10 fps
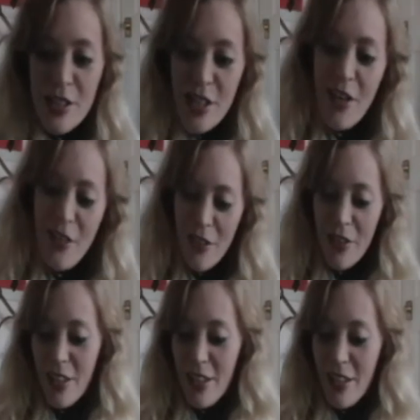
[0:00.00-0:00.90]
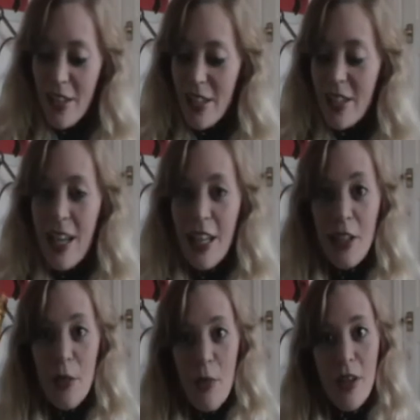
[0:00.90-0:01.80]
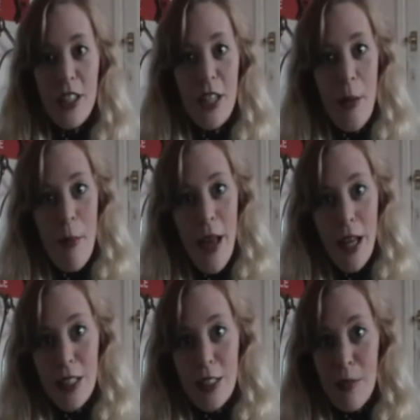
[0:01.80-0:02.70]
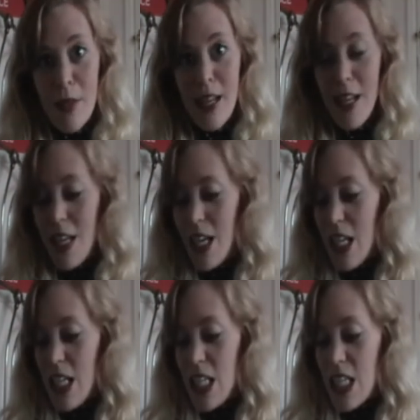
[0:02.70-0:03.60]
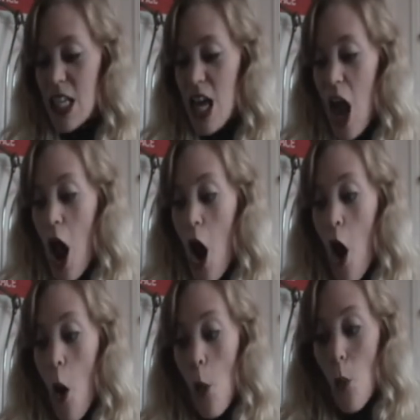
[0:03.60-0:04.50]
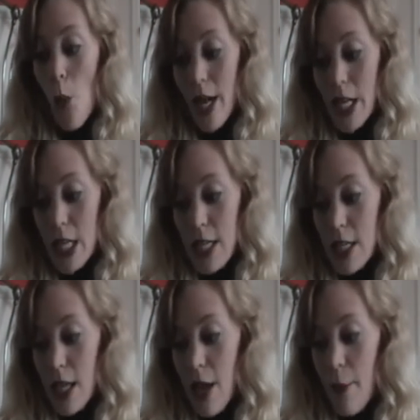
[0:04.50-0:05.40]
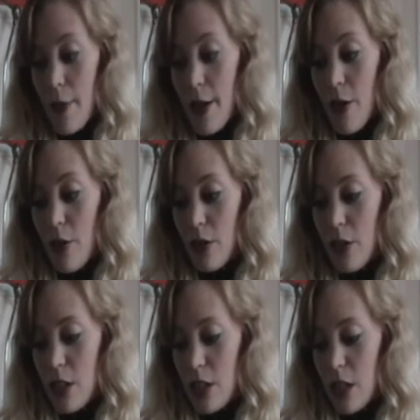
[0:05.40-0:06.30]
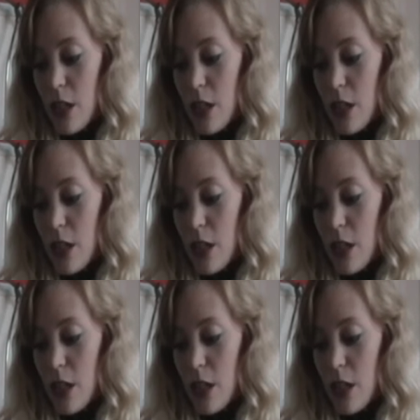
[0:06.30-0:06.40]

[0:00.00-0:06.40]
So nationwide champagne to me is weird beyond